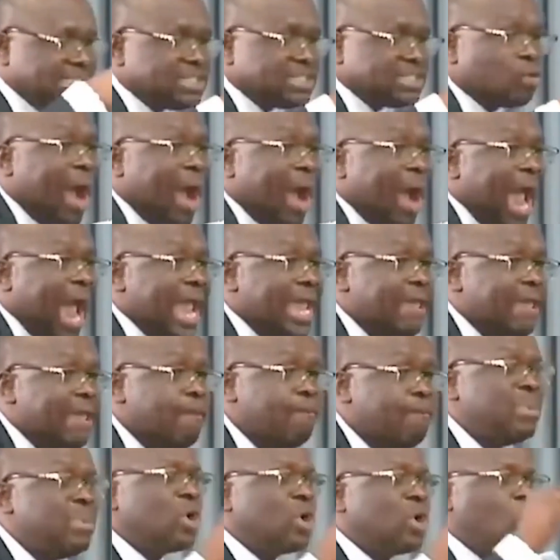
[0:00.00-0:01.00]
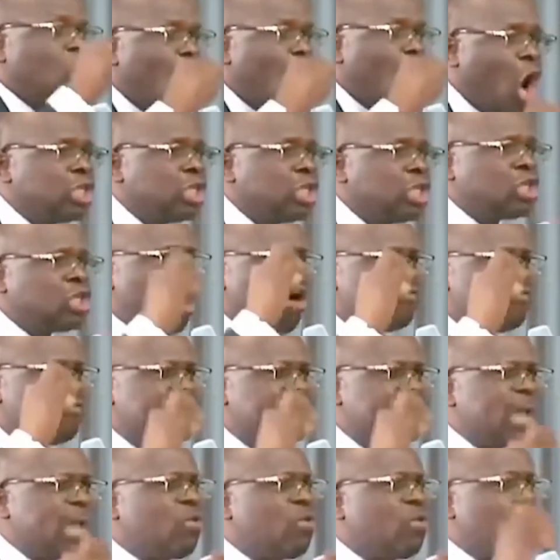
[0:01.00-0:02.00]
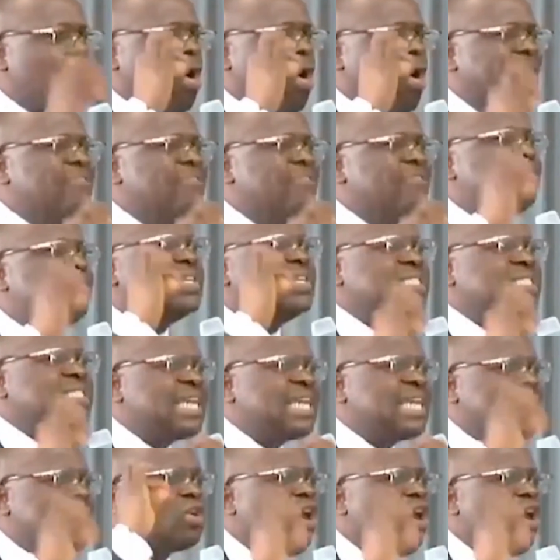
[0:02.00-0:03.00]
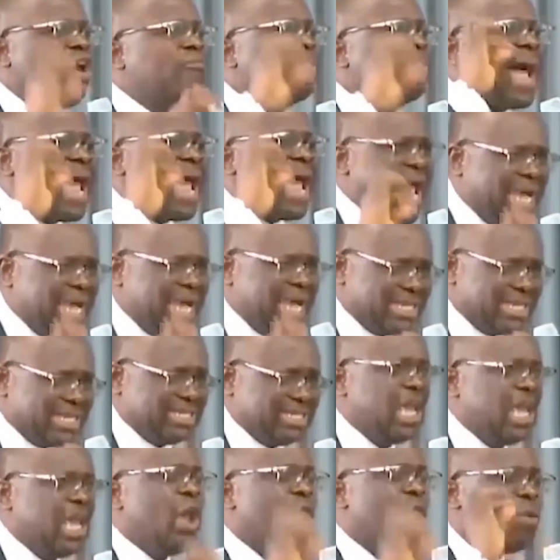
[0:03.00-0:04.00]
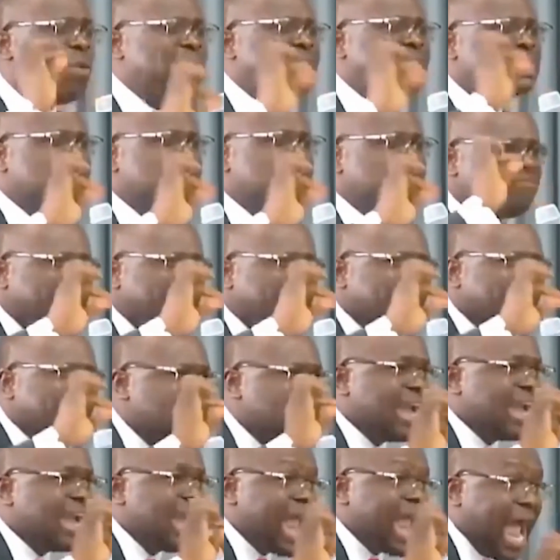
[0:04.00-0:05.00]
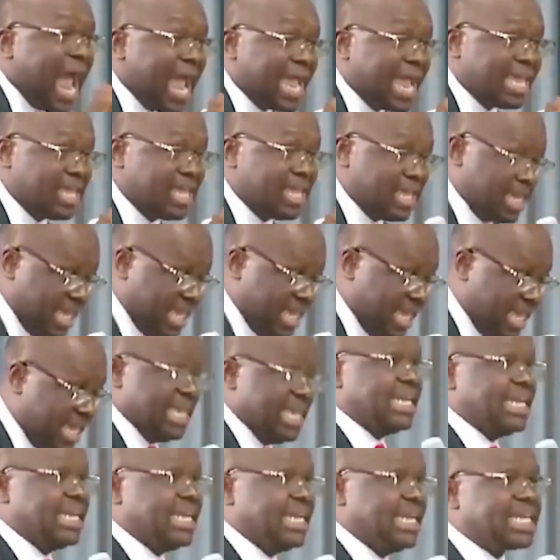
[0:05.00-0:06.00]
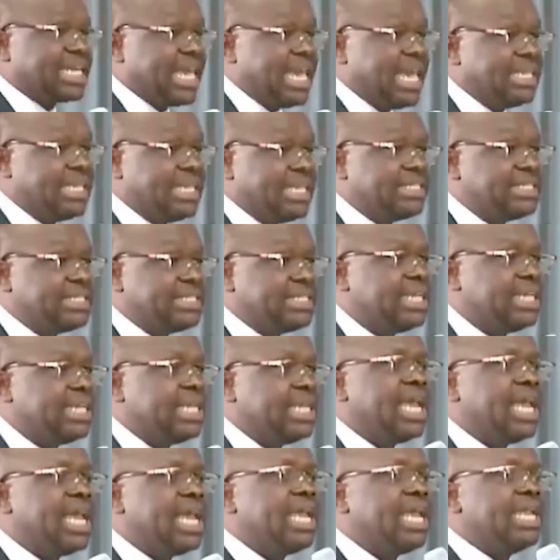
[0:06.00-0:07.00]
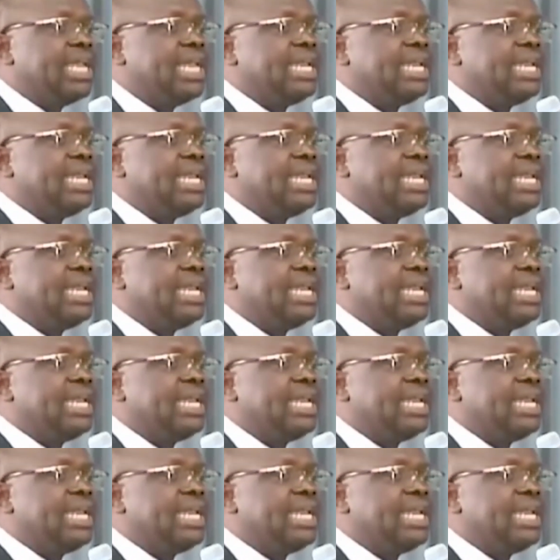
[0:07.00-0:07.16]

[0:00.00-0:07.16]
This is why, because of the coefficient of bias, which is very, very high in this case,